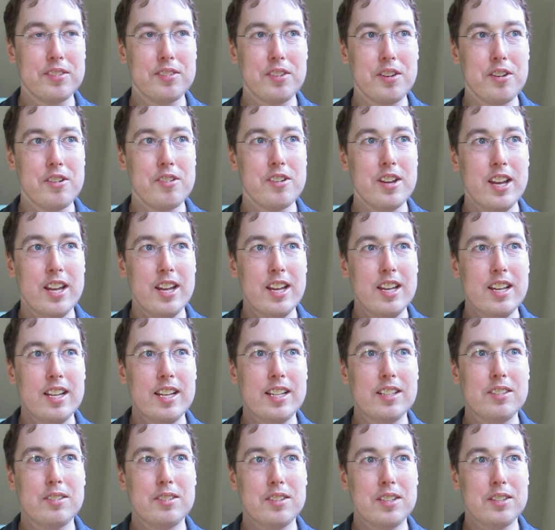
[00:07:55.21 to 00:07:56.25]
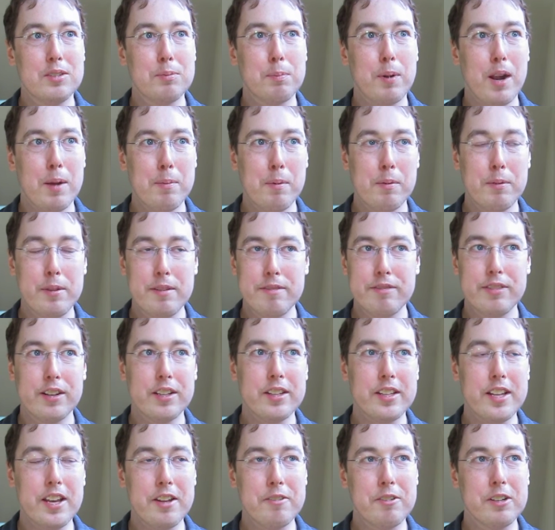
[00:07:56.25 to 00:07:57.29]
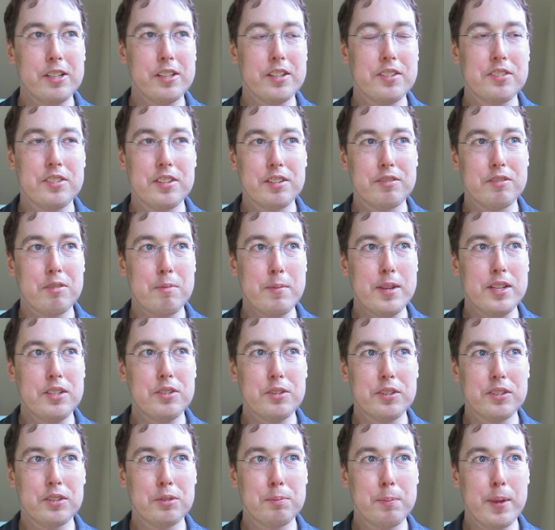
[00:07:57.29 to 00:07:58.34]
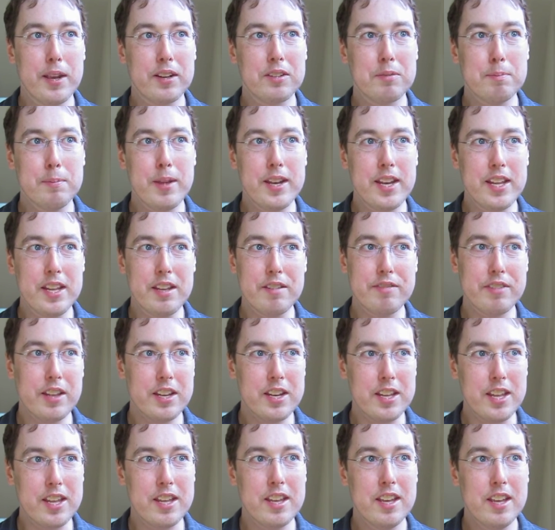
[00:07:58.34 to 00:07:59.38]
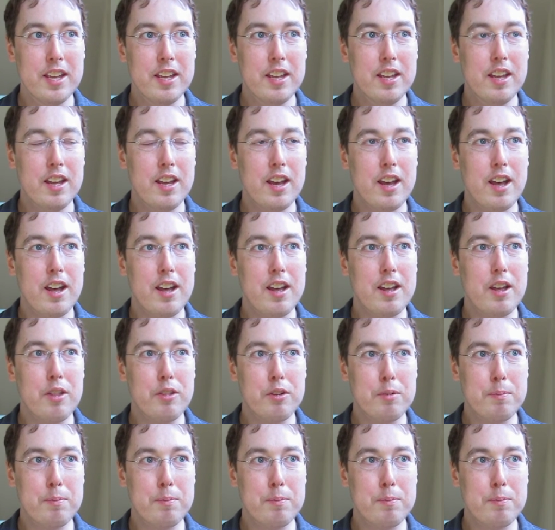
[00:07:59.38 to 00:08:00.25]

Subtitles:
So it's probably fairly unrealistic for me to expect many, if any, other